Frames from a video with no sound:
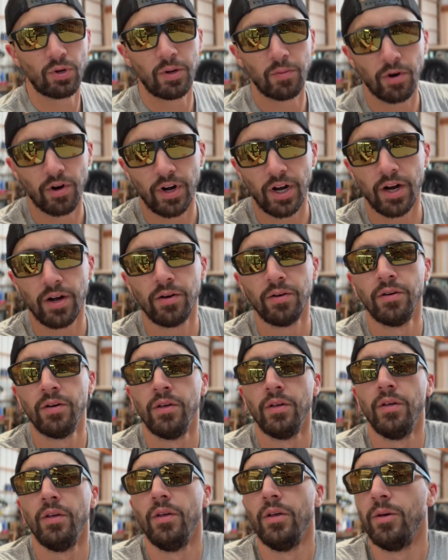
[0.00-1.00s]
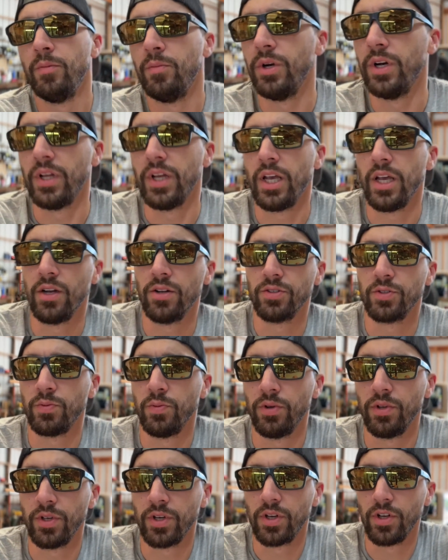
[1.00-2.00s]
bar now, but it handles
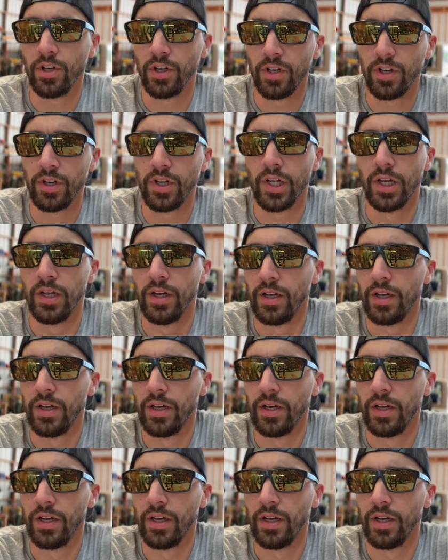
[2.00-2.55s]
really good.